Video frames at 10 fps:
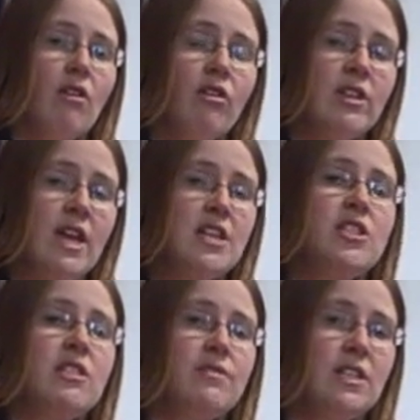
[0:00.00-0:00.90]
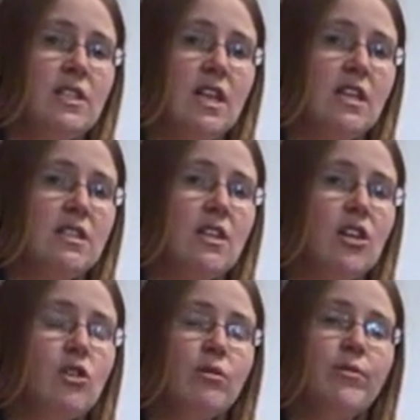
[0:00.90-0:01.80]
On the edges of cities,
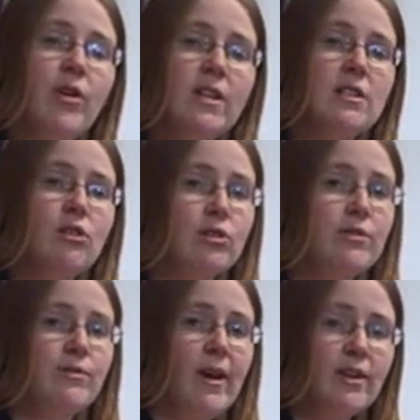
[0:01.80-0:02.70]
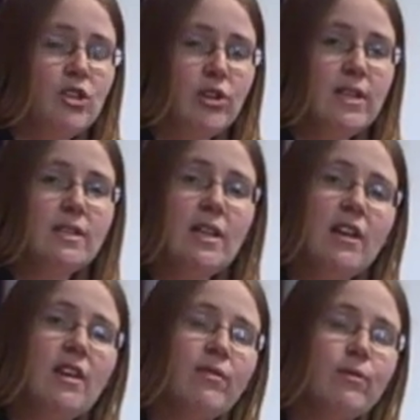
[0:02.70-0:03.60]
you'll find a lot of factories,
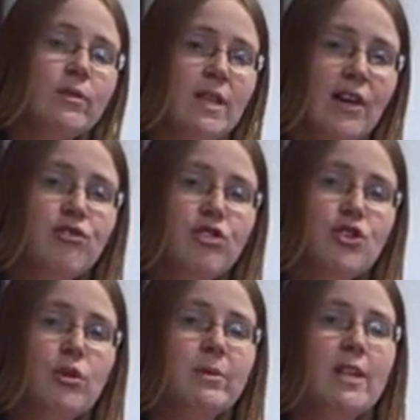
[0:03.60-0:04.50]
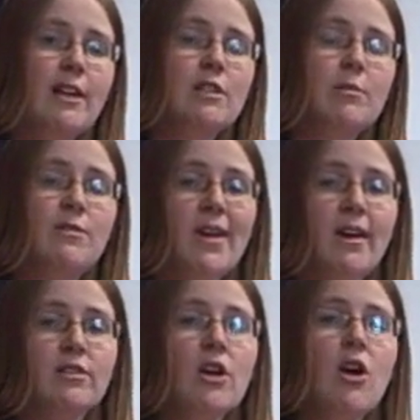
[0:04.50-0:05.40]
and therefore secondary jobs tend to be
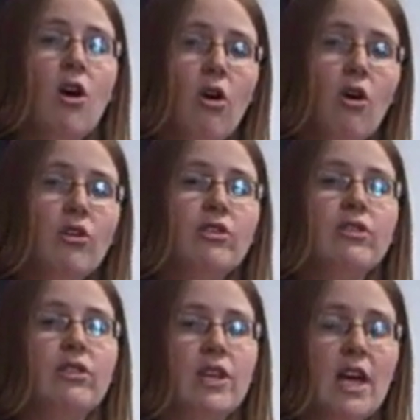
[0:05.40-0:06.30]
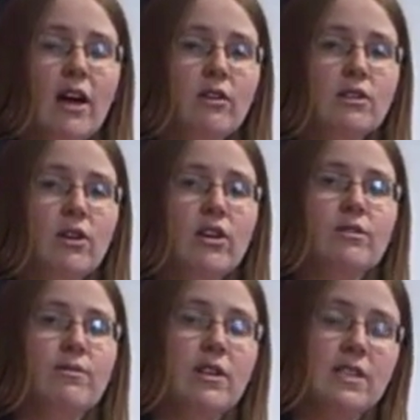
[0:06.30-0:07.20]
found on the outside
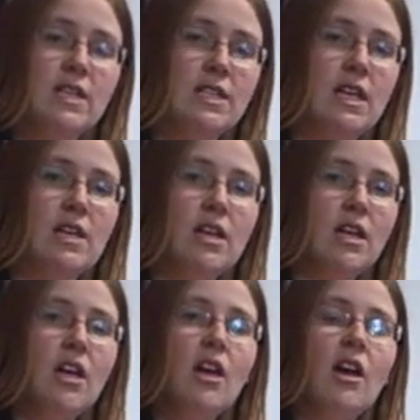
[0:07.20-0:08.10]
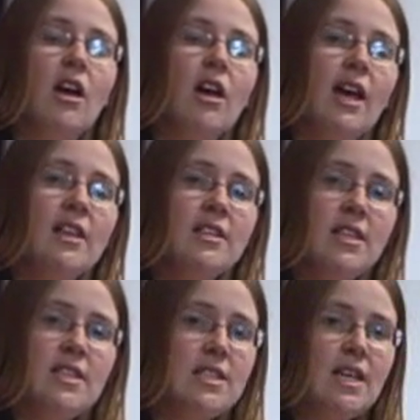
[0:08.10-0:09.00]
of the city. In the
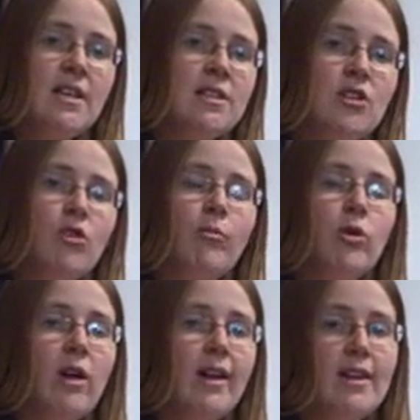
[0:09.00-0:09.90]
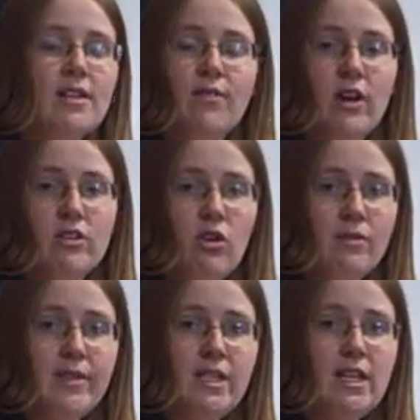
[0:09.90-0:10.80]
city centre, you're more likely to find
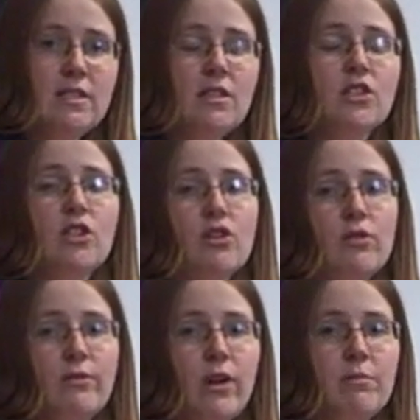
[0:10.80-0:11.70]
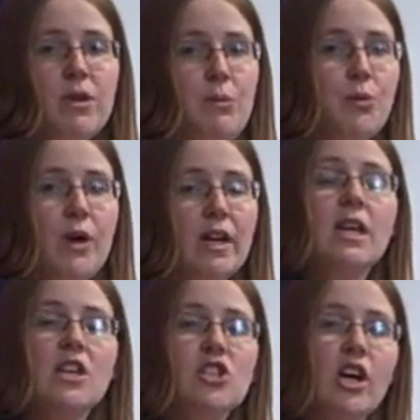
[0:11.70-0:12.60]
offices, so you'll find people
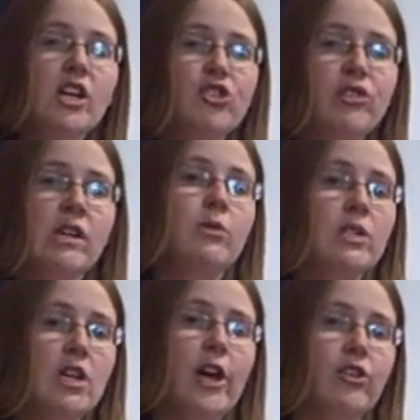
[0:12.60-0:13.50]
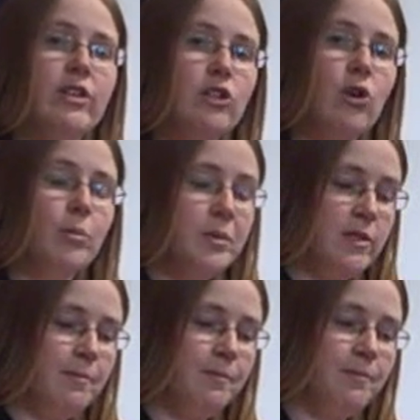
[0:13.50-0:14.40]
working in tertiary and quaternary jobs.